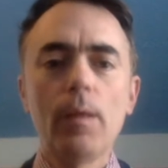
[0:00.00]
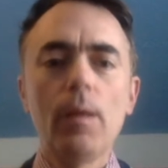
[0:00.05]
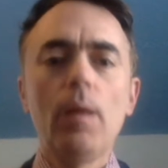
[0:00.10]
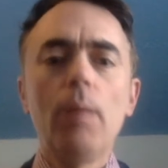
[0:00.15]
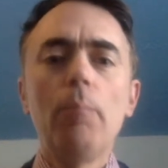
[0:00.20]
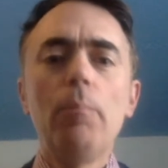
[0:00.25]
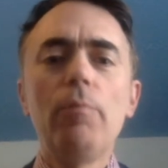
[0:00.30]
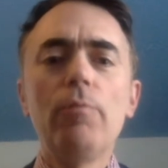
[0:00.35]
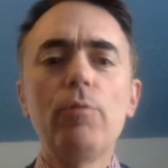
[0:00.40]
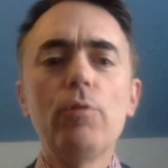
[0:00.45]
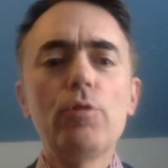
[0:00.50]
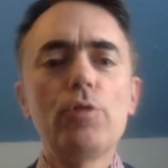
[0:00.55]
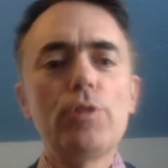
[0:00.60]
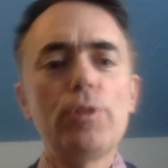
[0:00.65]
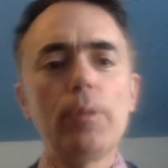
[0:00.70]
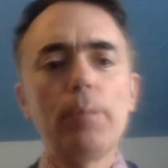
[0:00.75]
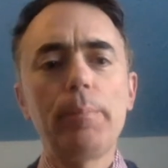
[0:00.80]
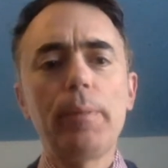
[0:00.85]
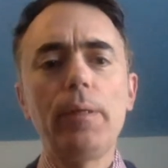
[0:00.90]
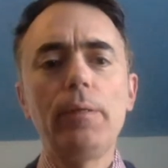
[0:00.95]
Before
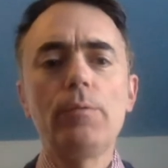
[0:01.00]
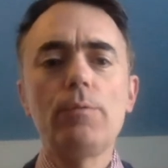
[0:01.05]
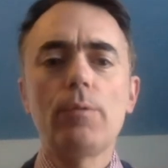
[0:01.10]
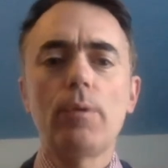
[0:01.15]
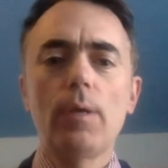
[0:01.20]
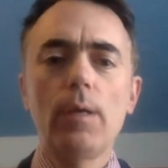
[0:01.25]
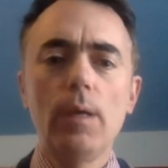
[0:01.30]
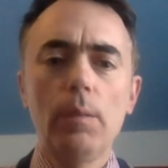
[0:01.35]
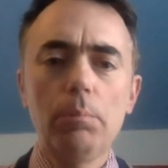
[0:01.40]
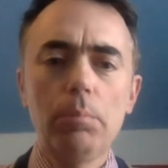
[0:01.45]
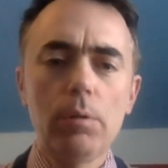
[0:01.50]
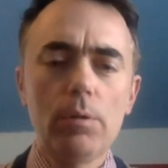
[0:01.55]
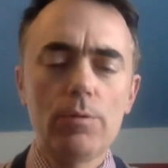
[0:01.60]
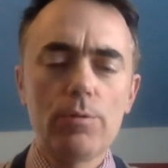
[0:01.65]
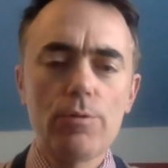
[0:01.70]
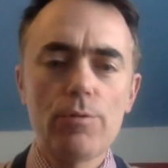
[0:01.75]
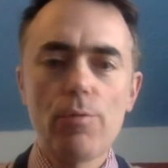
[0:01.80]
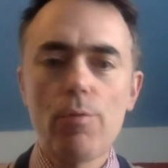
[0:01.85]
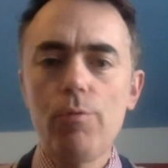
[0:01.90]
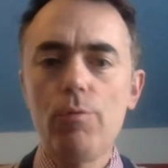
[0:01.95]
jumping into Kepler's
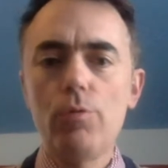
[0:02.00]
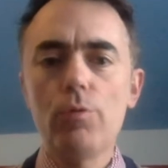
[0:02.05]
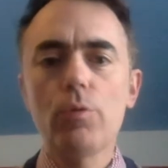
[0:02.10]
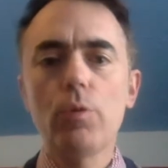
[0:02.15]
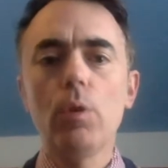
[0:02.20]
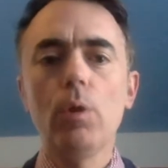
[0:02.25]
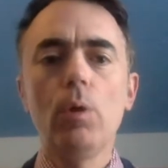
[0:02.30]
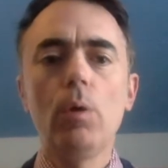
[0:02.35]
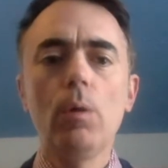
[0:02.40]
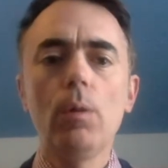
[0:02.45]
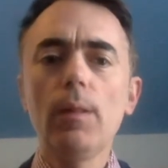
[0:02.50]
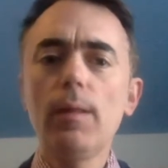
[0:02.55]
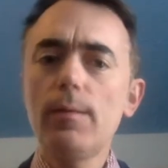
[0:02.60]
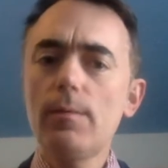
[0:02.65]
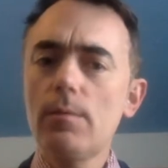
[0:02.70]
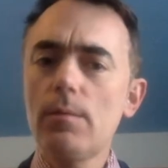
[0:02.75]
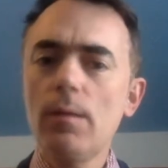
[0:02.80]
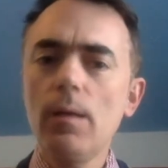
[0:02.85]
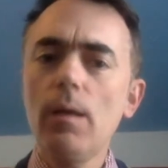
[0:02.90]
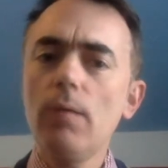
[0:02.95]
third law,
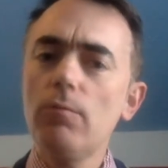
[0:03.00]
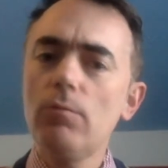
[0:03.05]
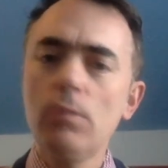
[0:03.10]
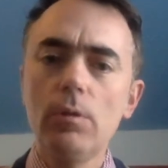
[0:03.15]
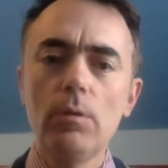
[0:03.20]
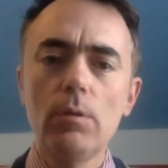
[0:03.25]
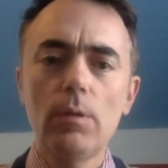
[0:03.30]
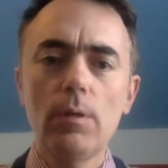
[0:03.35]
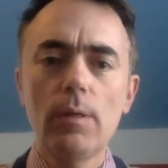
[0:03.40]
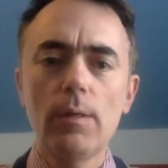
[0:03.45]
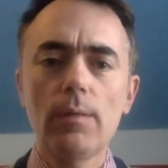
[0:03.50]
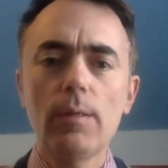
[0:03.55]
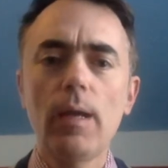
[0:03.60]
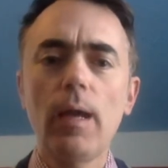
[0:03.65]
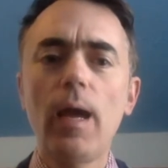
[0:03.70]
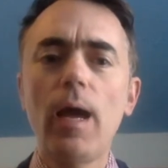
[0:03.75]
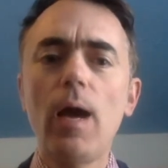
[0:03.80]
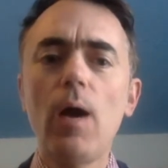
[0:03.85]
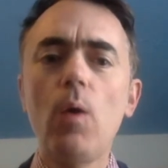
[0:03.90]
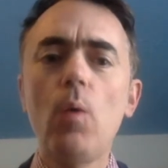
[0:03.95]
let's have a look at
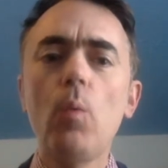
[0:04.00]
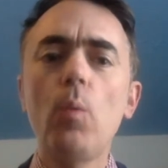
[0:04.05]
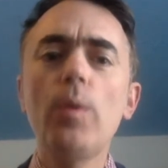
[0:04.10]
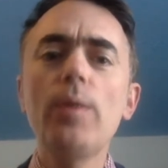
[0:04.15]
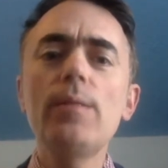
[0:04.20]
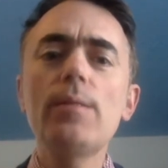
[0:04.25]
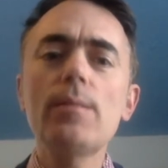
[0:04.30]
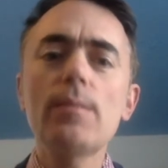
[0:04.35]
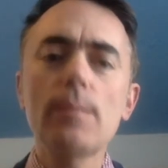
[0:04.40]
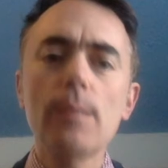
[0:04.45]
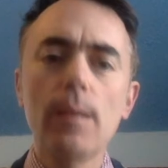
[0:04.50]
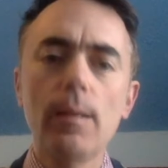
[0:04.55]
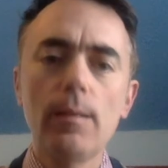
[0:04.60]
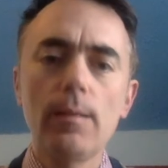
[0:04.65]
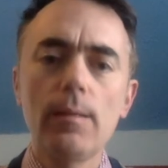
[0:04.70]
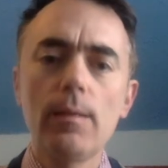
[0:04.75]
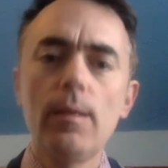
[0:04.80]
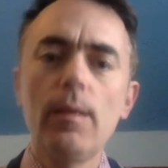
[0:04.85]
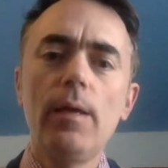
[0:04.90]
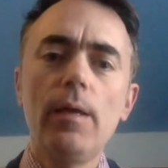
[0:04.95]
how we send
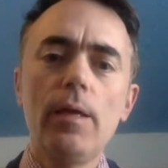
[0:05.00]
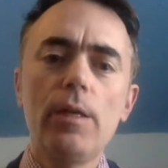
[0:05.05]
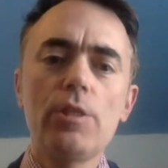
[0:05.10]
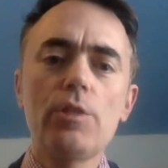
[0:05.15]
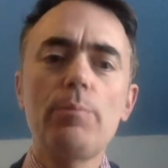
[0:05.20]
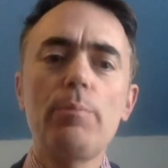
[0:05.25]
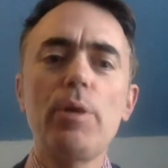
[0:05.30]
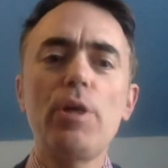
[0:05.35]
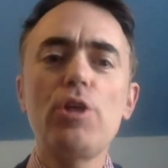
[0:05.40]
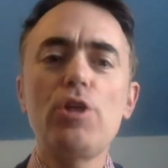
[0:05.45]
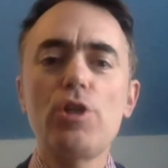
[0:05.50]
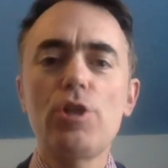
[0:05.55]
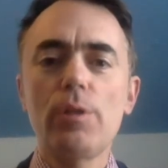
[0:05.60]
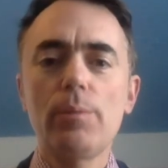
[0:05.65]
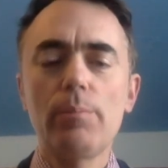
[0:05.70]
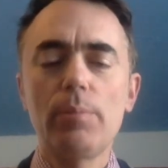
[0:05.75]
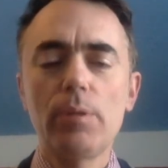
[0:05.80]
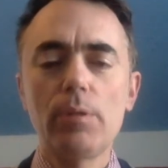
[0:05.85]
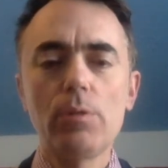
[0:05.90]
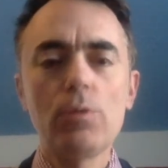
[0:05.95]
spaceship
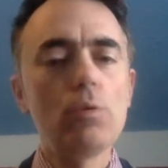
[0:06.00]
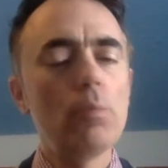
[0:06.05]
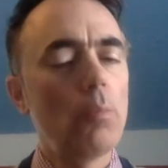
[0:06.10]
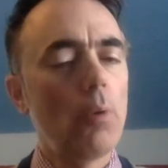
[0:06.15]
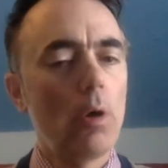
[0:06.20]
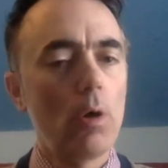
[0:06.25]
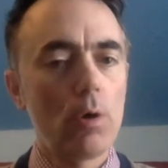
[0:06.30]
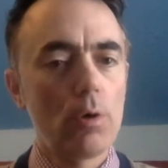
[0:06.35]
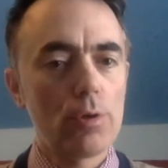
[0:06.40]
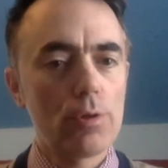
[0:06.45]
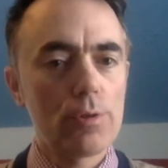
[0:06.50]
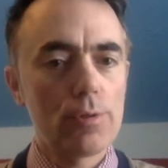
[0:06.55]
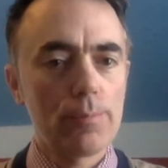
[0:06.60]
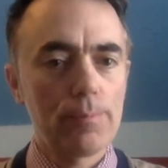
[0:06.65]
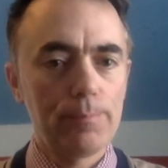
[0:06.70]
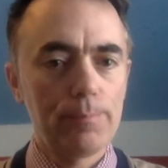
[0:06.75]
to Mars.